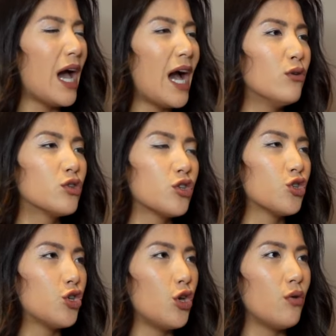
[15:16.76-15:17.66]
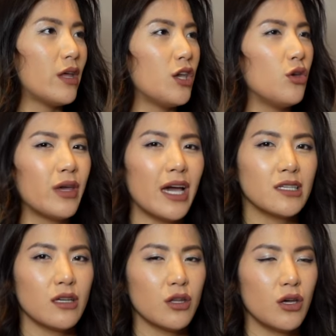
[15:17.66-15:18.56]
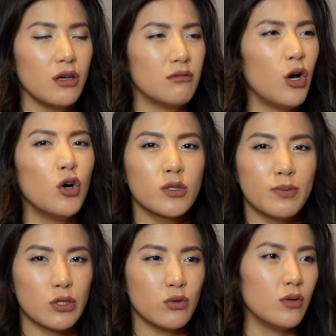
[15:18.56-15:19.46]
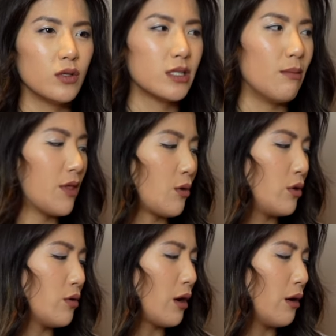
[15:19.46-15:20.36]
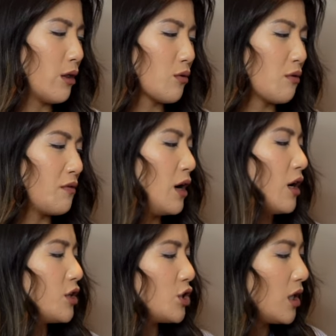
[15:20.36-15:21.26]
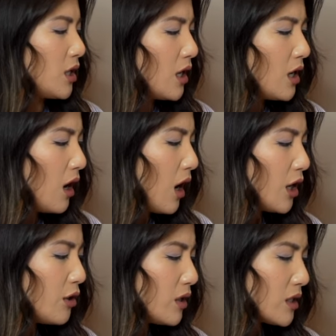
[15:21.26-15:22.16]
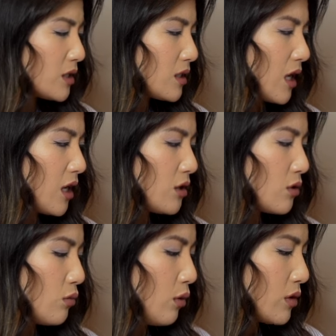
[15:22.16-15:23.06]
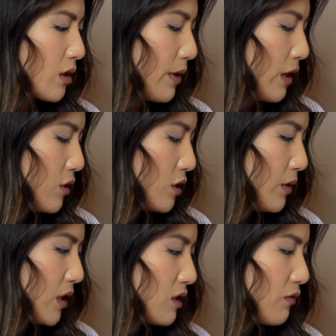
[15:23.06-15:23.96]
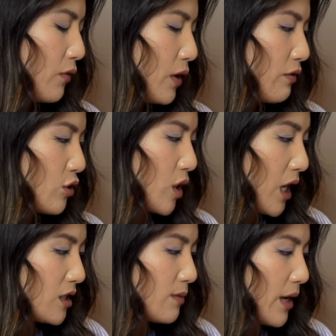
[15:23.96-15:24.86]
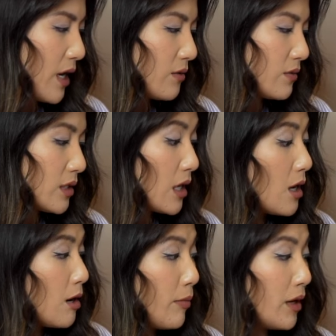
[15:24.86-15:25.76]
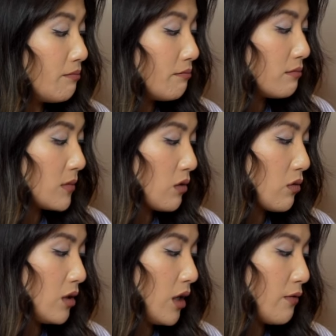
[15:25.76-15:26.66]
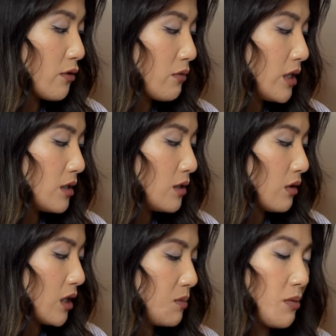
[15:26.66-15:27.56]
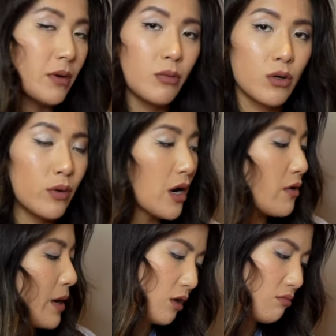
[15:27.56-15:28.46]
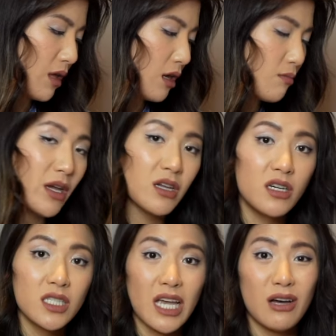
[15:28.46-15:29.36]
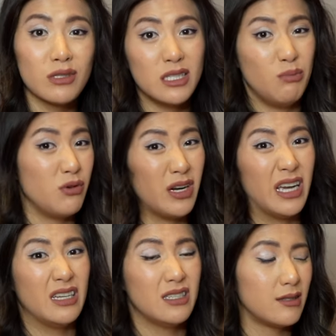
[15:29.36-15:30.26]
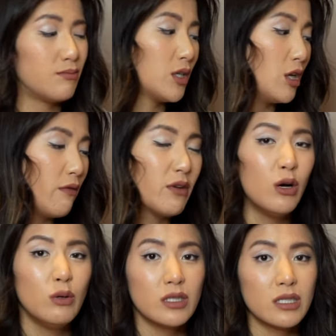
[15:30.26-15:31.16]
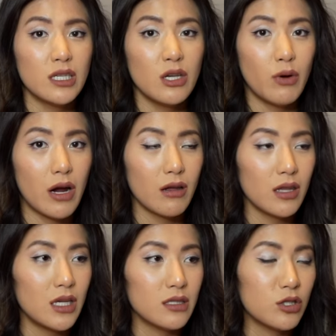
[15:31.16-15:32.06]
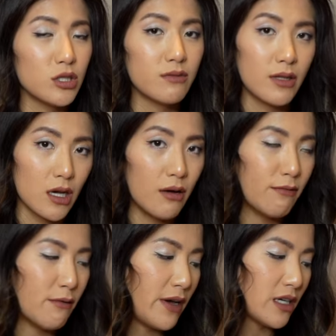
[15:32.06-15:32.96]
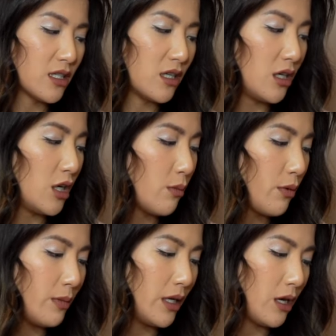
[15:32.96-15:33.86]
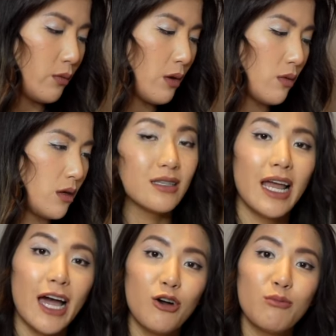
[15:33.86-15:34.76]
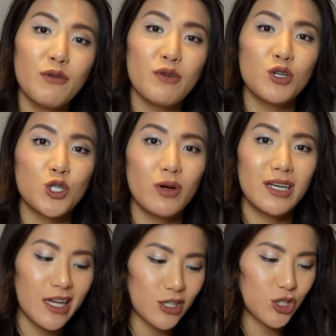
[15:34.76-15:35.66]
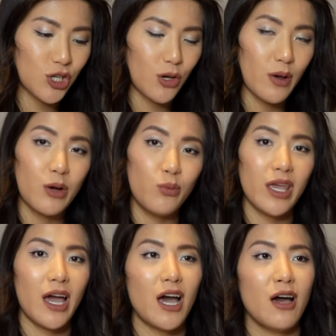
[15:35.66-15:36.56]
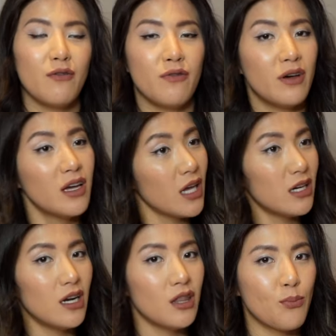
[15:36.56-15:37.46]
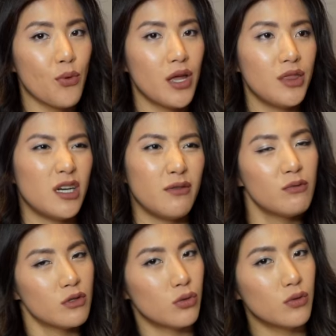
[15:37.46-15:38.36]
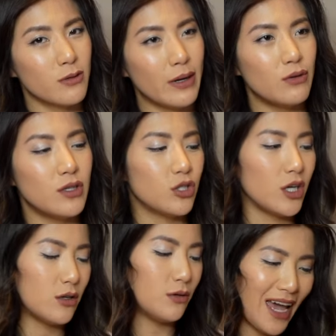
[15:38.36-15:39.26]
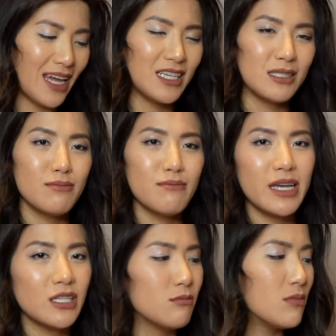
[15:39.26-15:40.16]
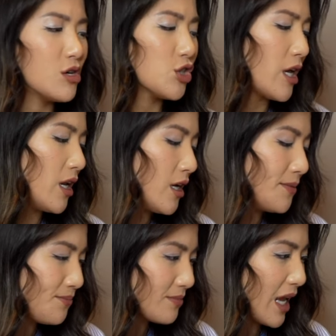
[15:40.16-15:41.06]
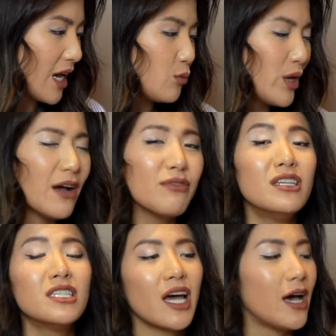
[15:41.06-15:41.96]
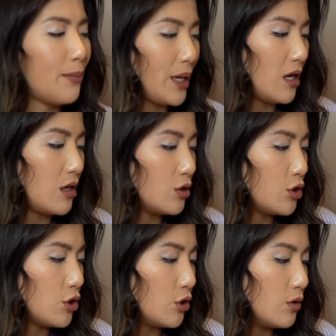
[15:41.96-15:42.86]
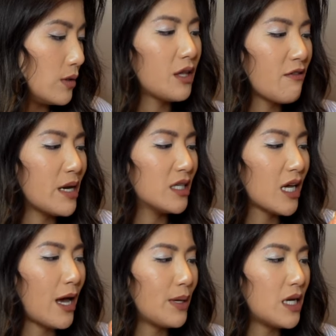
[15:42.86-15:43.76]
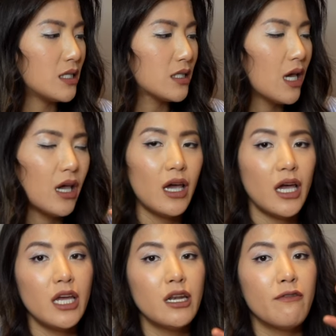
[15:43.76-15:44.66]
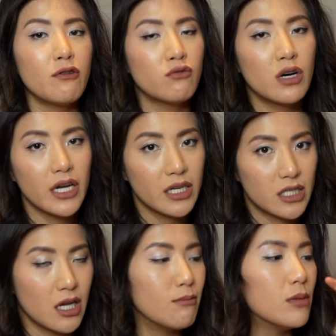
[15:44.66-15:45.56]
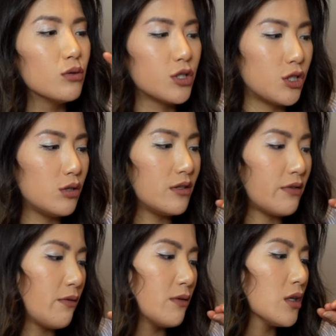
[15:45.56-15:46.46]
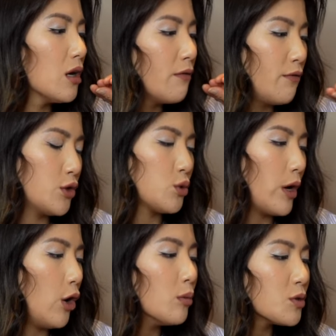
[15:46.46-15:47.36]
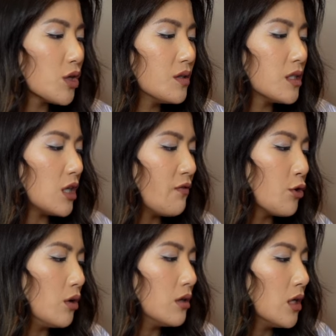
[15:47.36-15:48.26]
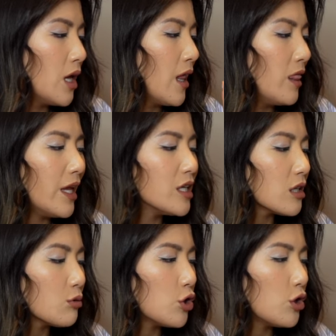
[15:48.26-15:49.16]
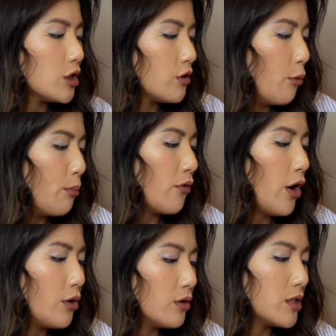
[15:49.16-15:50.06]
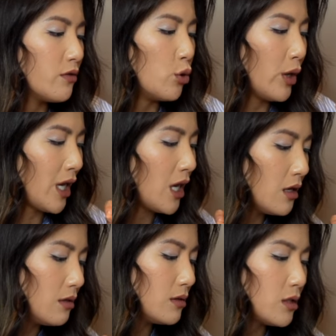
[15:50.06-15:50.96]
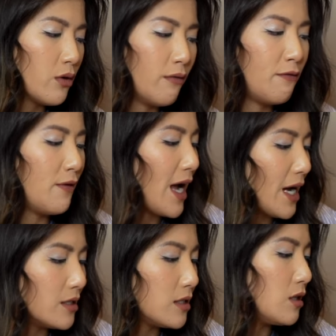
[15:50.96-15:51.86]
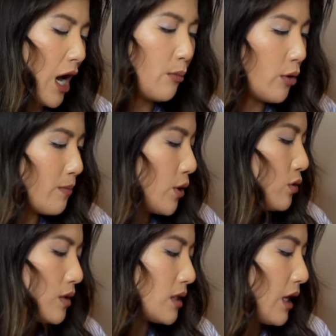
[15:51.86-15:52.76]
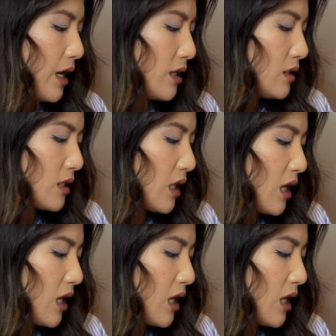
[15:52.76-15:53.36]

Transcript: outer shoe that you get at the hospital or something when you're going through for hygiene. I don't understand what would compel you to buy this for £580, but they're online for a reason, so I guess people might want to wear them. They could make a nice house slipper, I guess. You know, if no one wants to see you wearing these, just for the comfort factor, you could probably get away with it. Now, moving on to our next shoe, and we have, again, another brand that I haven't talked about on this channel, and it's Maison Margiela, and we have the Tabby shoe. They've made tabbies in a variety, a multitude of different footwear options. So you've got lace-up shoes, you've got brogues, you've got heels, you've got flats, cowboy boots, and